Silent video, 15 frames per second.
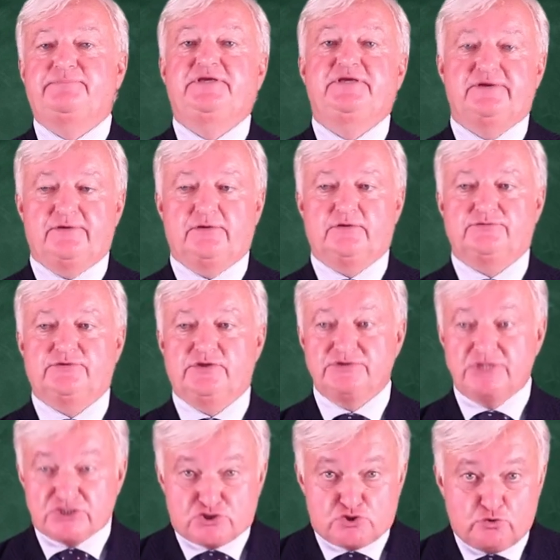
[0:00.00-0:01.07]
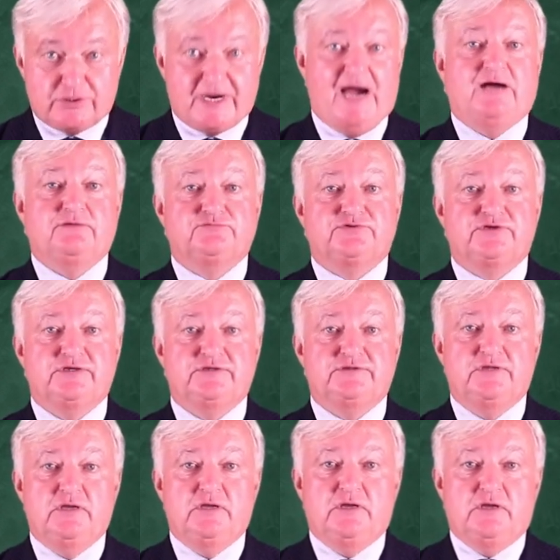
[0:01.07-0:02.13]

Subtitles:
period the 2 countries